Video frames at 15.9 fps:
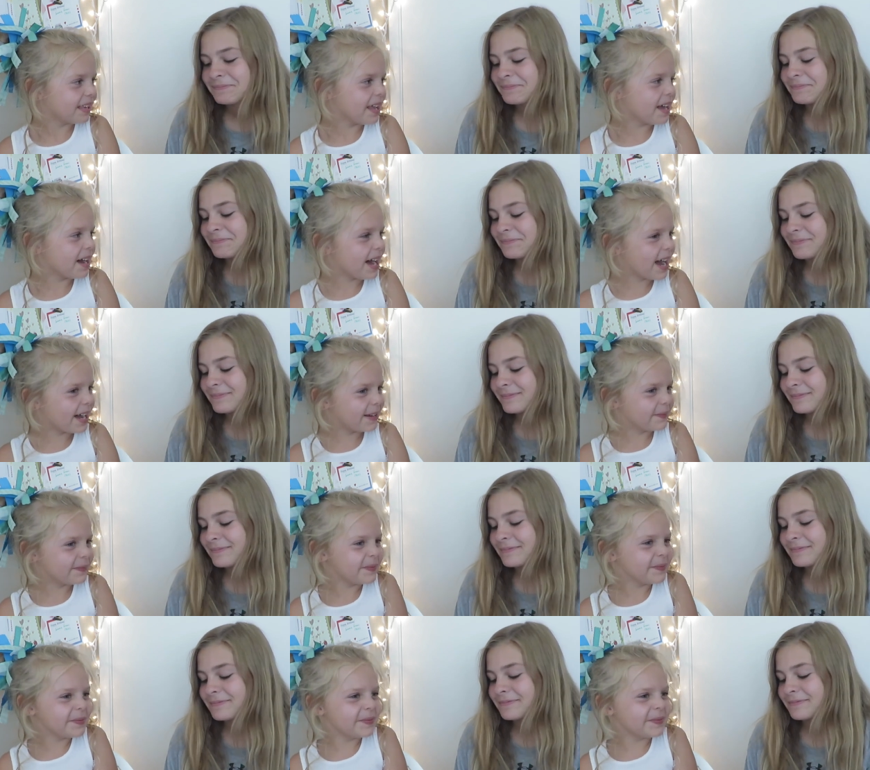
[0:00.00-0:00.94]

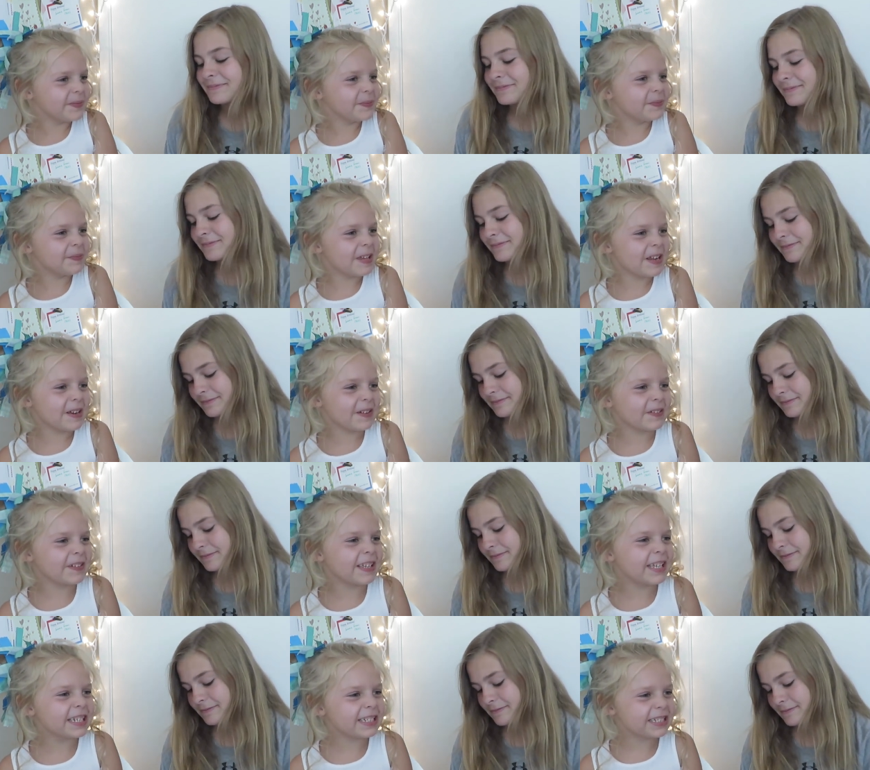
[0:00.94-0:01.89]
Speaker 1: Um,
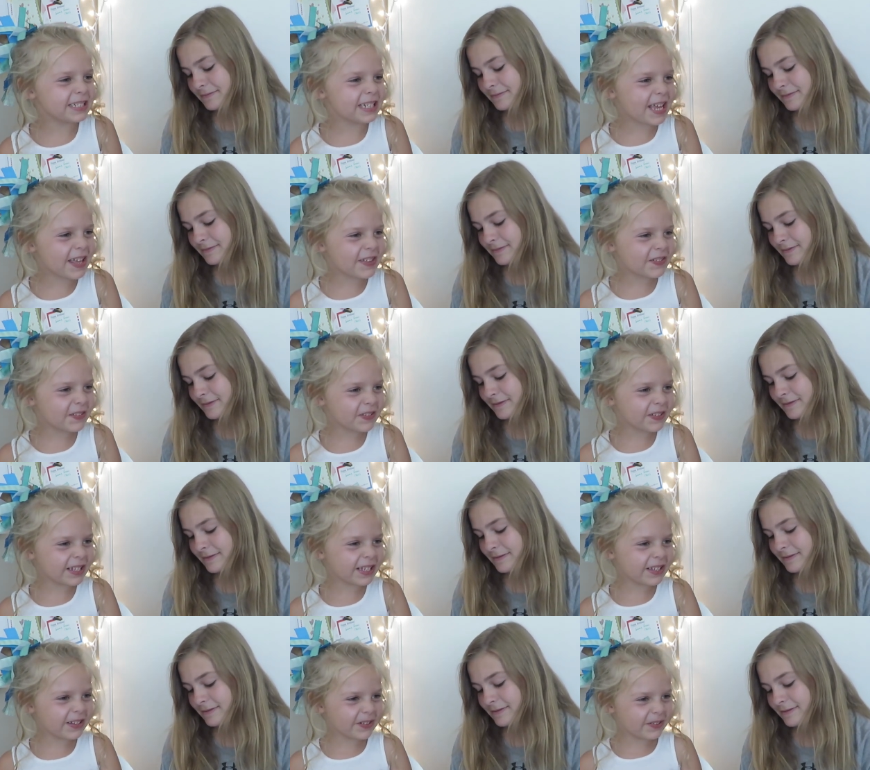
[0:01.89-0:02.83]
marry each other
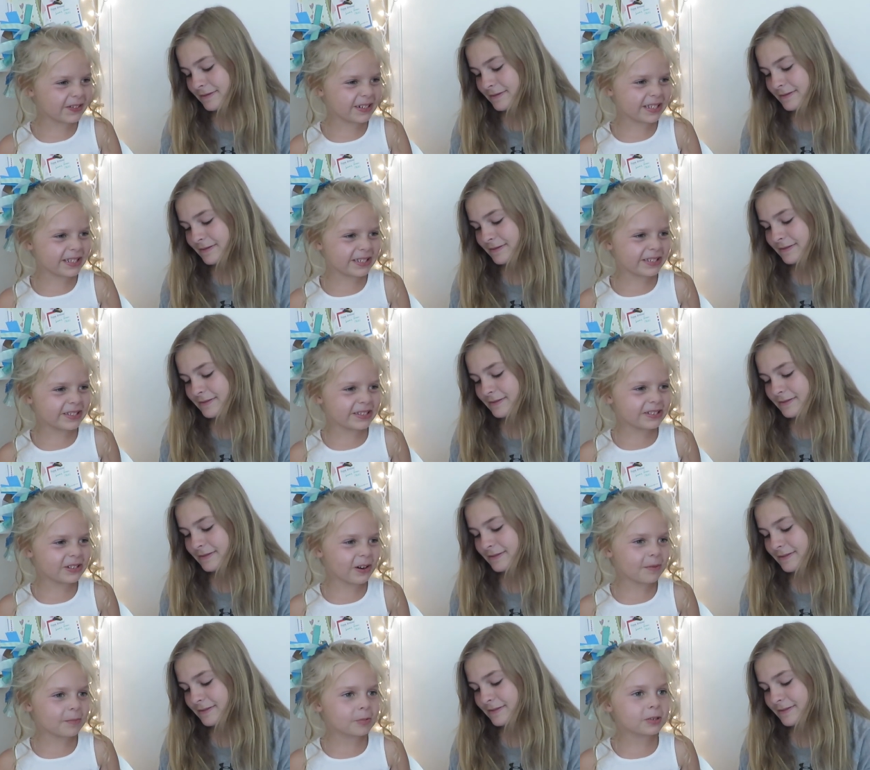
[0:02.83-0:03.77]
and go to the
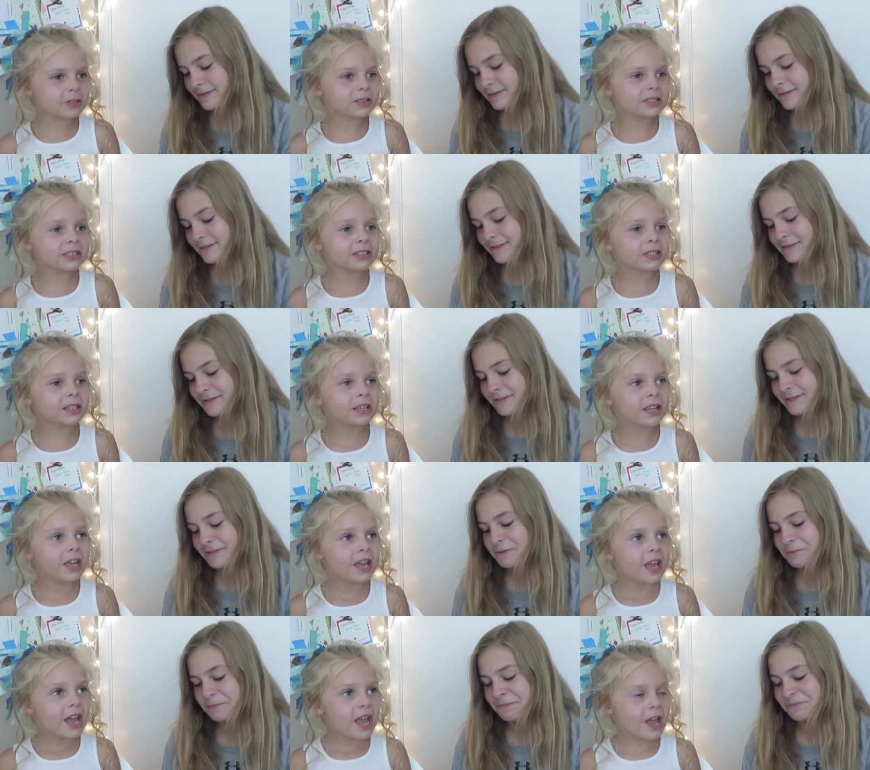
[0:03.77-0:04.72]
doctors
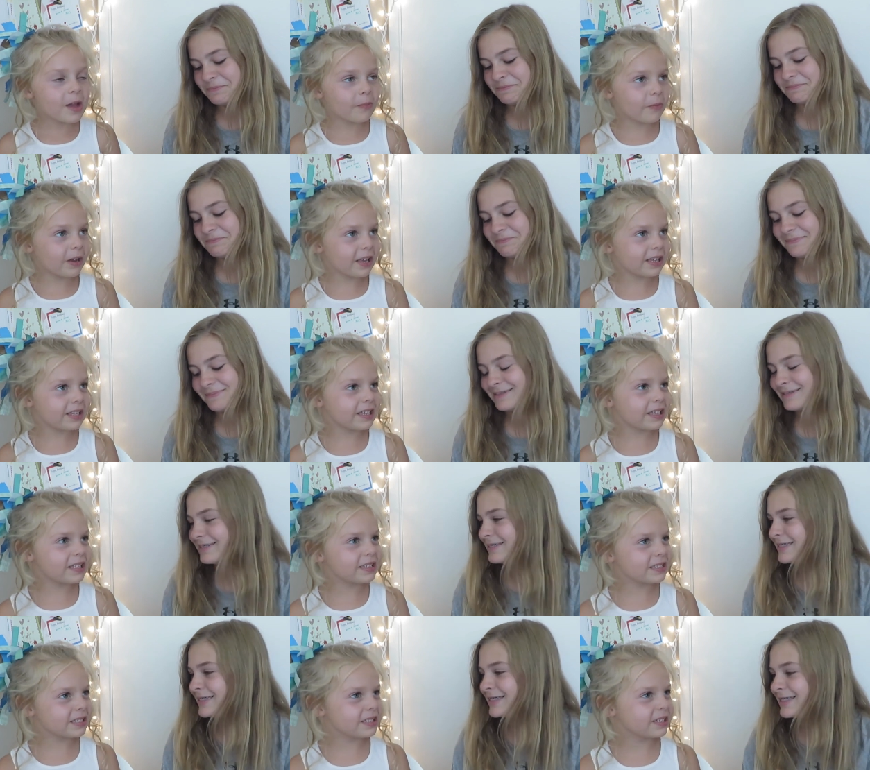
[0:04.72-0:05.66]
and wait
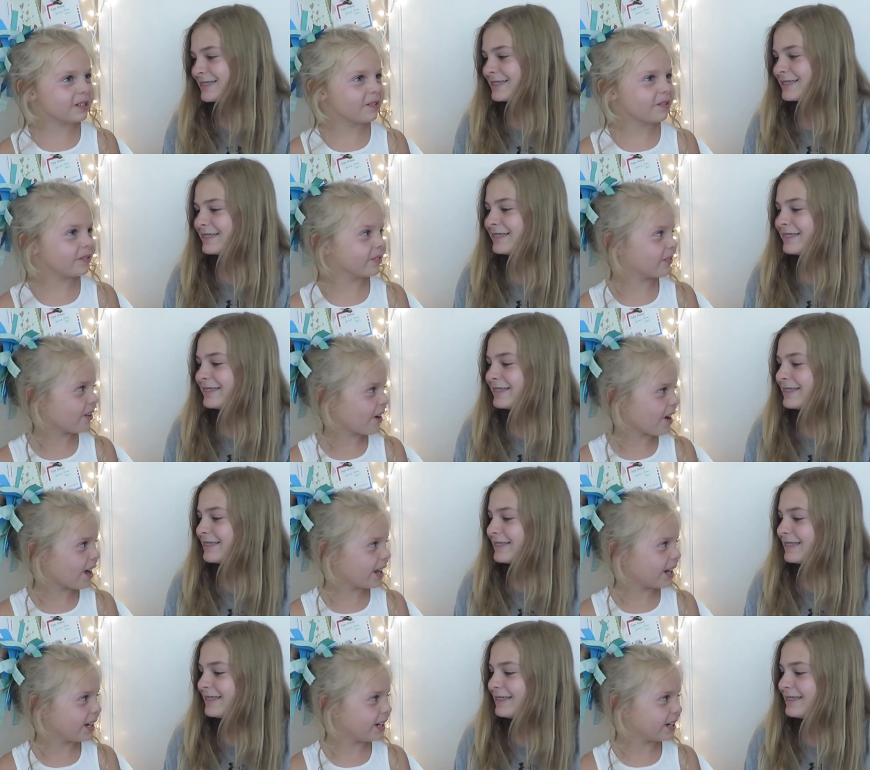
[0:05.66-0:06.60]
until
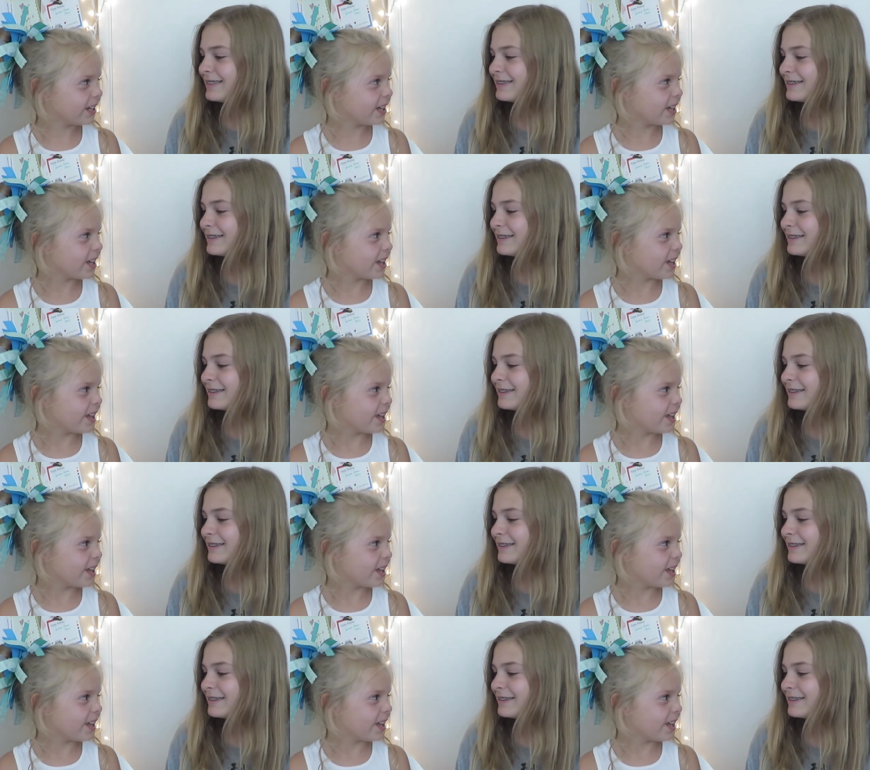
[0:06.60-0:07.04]
nine,